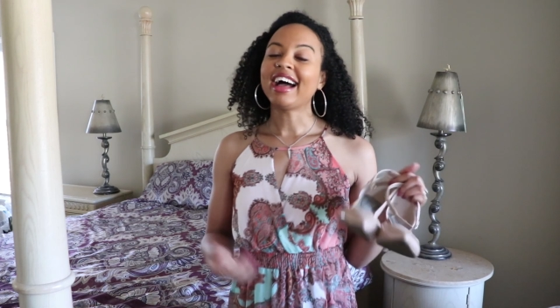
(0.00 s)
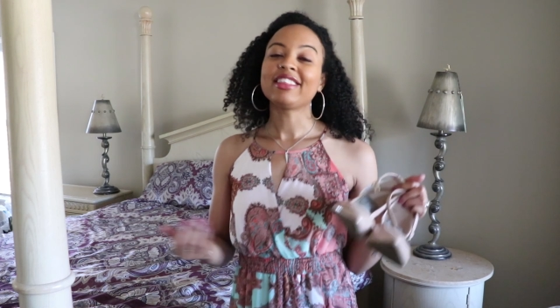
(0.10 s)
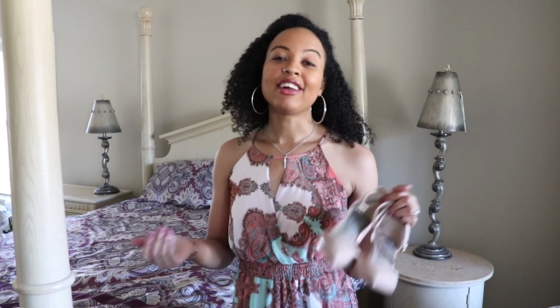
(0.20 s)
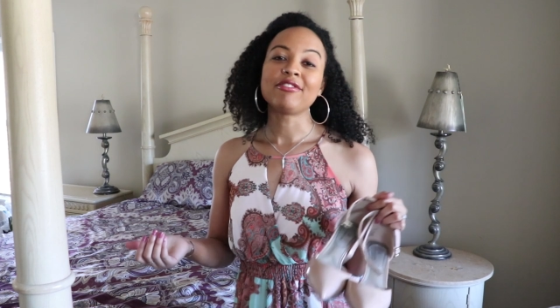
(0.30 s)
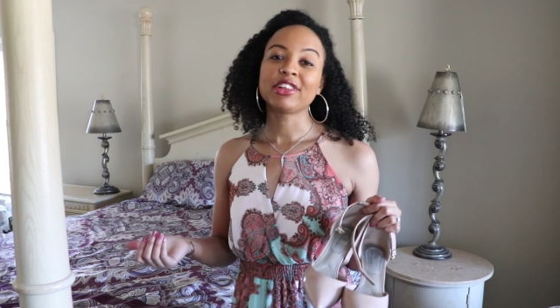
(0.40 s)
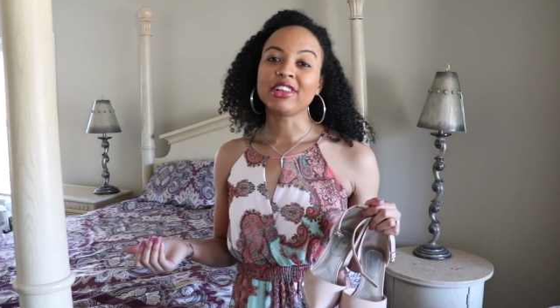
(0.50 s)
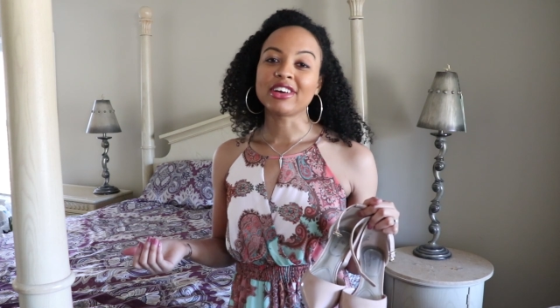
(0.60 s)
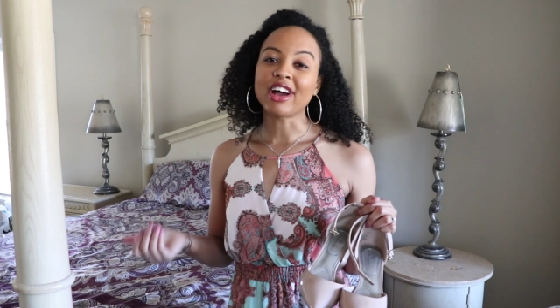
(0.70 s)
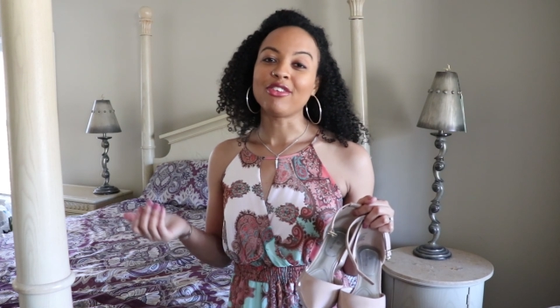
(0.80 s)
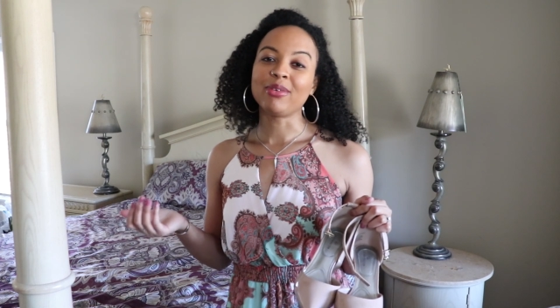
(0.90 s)
I love the
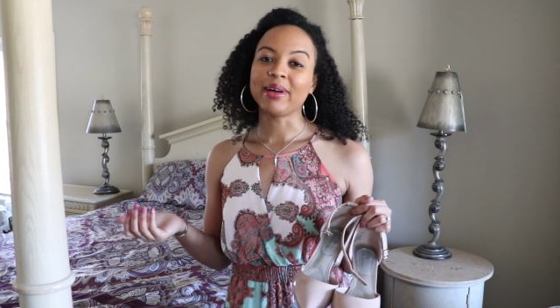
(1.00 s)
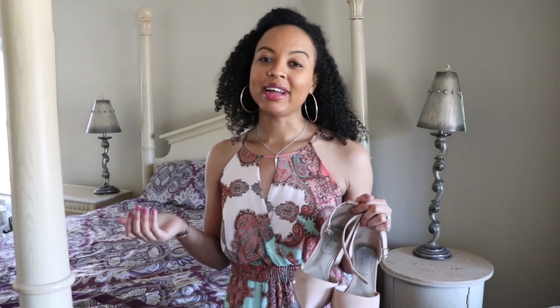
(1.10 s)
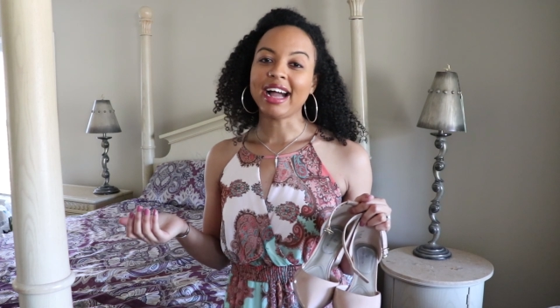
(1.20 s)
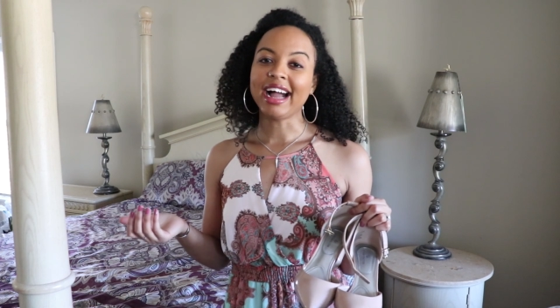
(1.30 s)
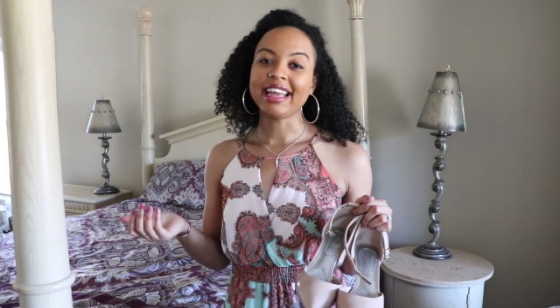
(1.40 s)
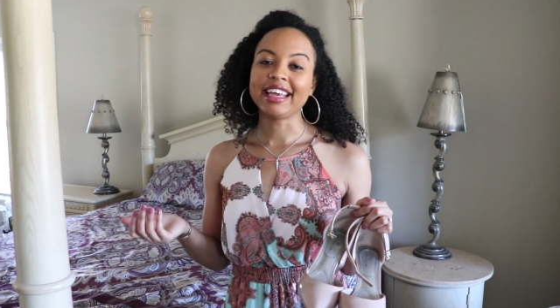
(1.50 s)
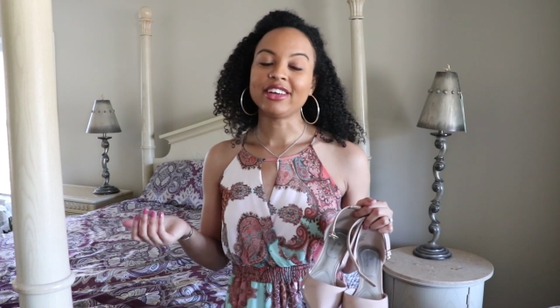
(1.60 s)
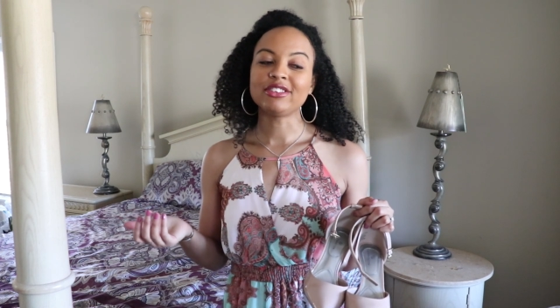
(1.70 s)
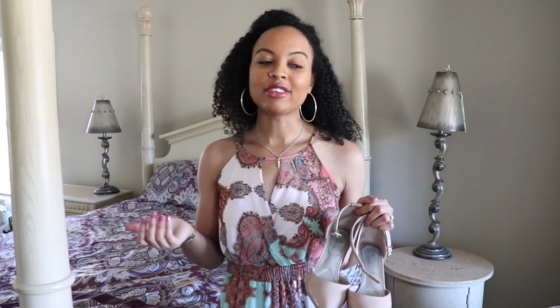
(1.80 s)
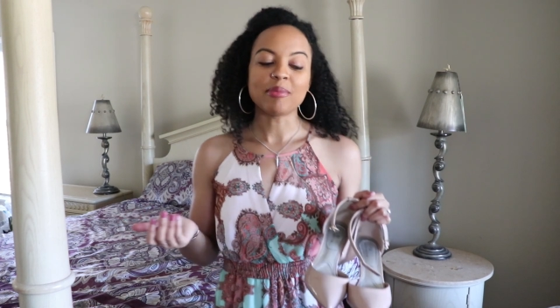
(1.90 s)
look of wearing high
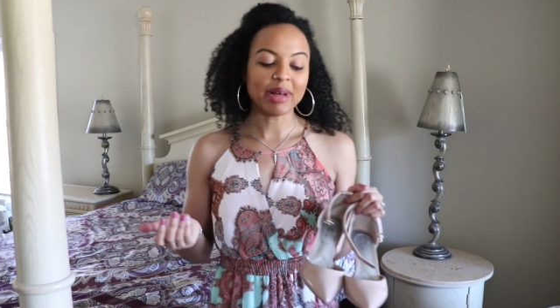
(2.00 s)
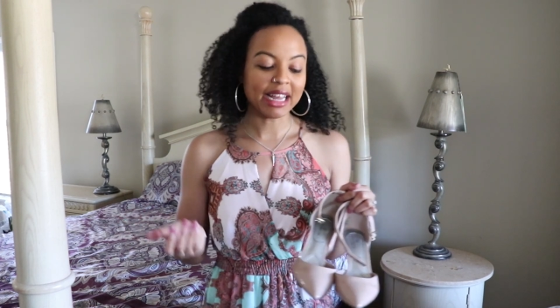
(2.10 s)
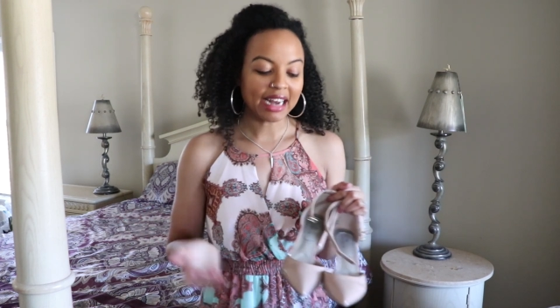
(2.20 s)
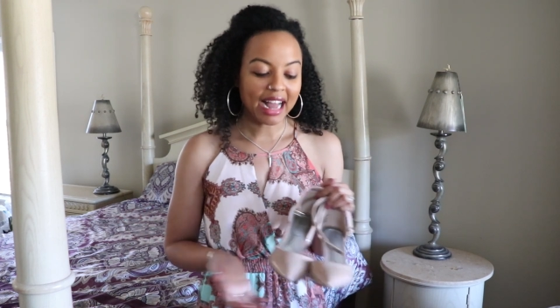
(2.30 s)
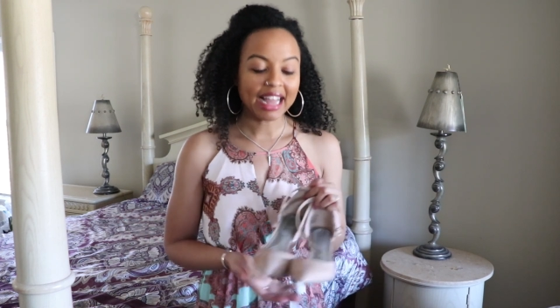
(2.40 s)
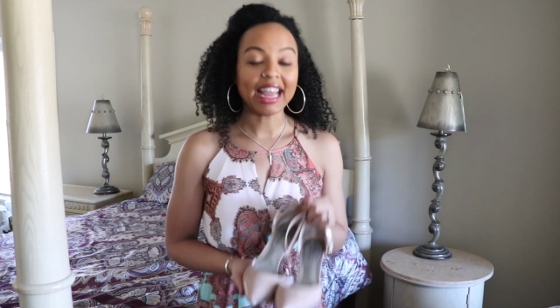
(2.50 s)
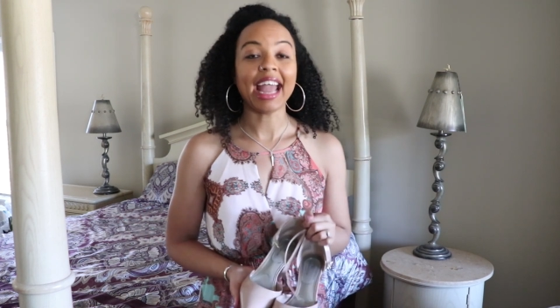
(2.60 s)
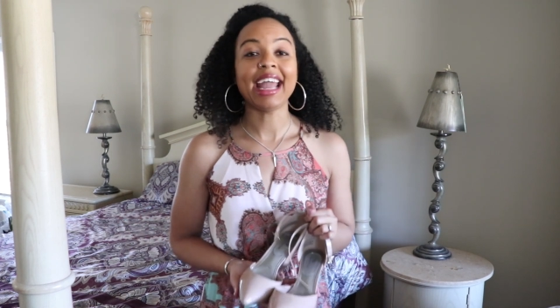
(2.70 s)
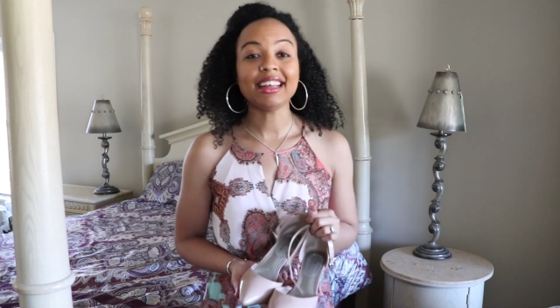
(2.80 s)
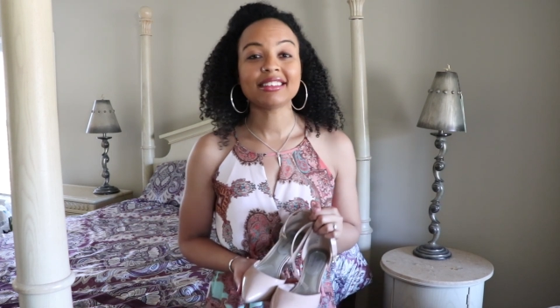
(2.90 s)
heels, but I
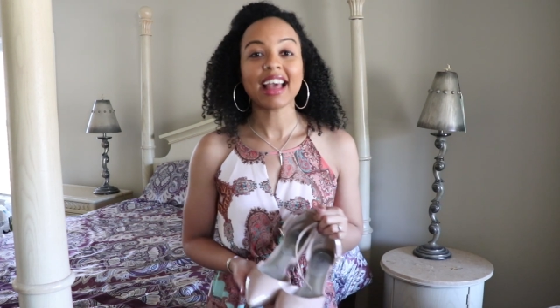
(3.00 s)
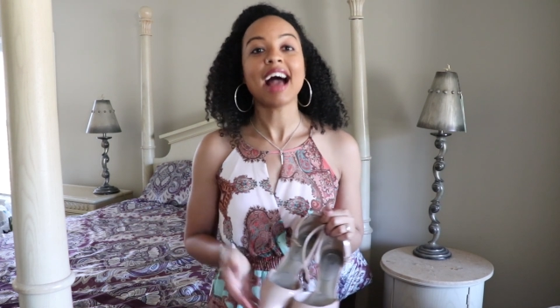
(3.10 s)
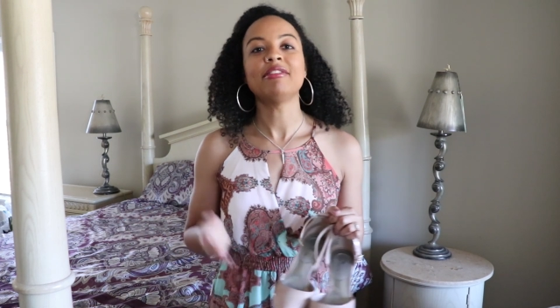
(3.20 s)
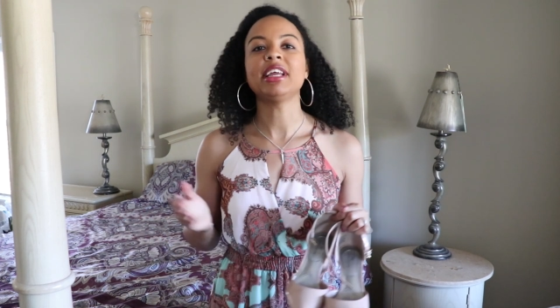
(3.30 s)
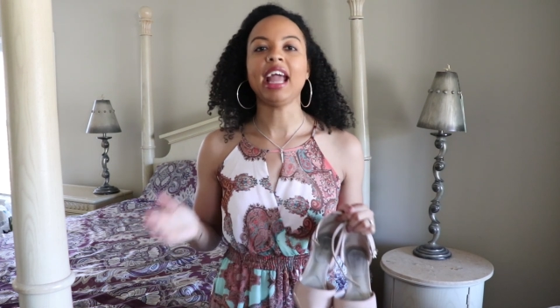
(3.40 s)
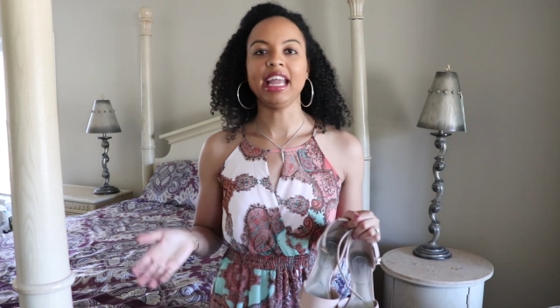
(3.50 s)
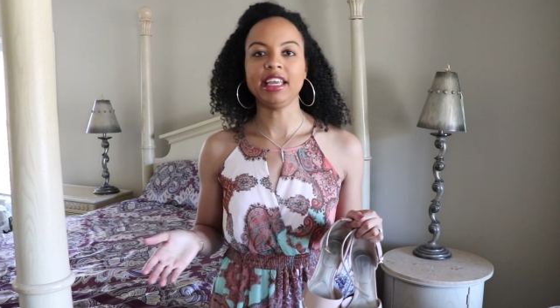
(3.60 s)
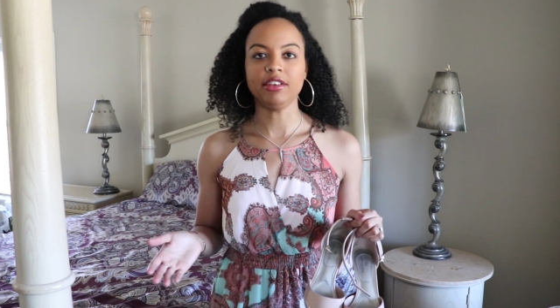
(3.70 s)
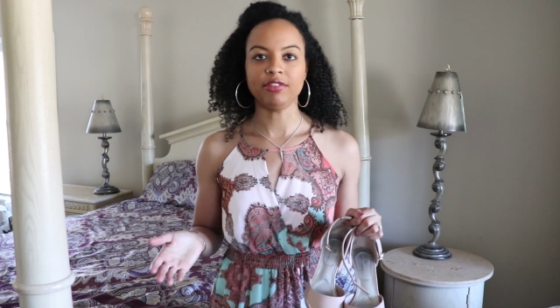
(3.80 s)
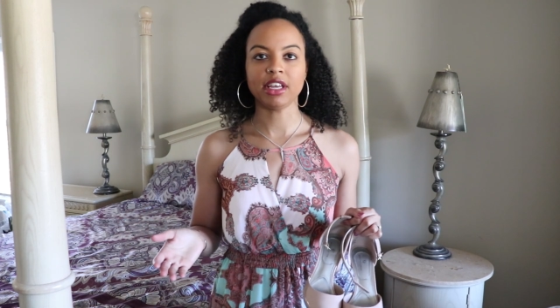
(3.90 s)
hate having
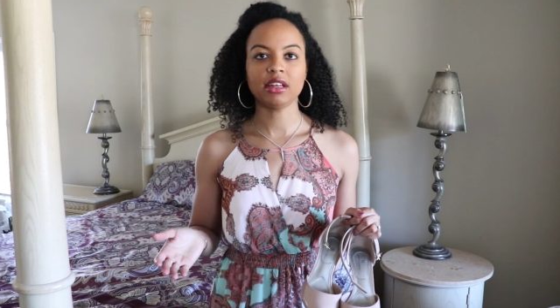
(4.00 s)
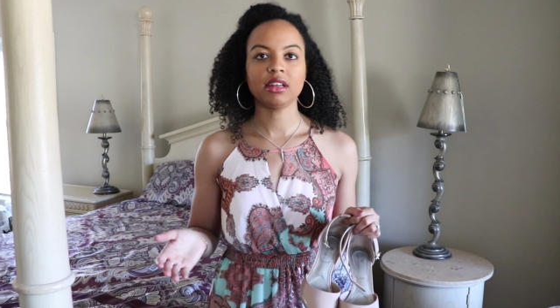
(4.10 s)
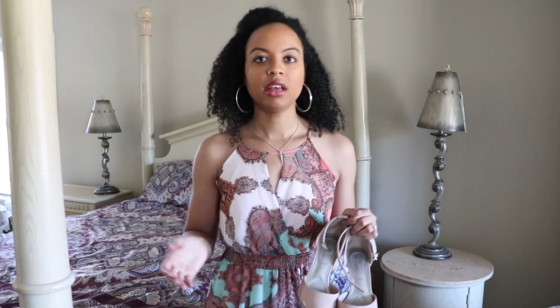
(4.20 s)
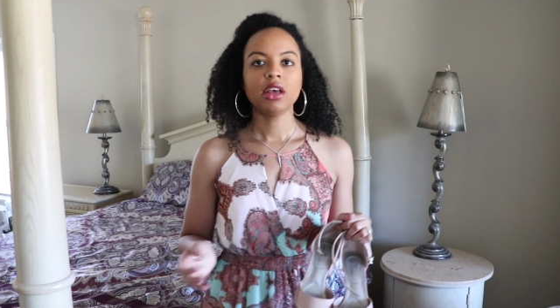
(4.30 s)
achy feet.